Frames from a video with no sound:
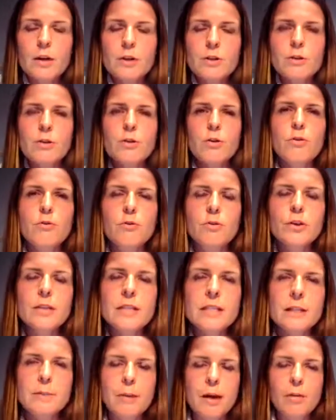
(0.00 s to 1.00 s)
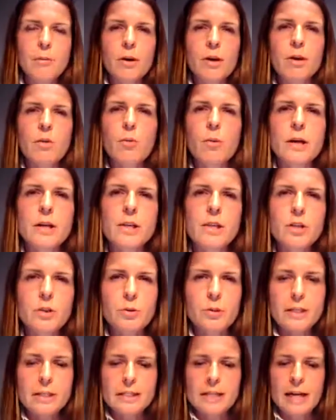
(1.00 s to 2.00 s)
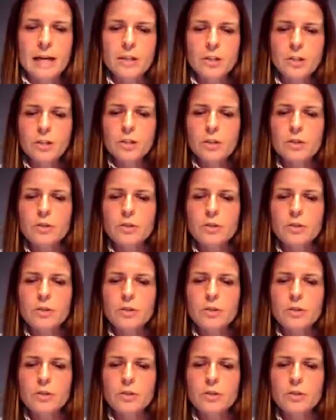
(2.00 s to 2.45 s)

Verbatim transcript: So firstly, you might wonder what is short stature?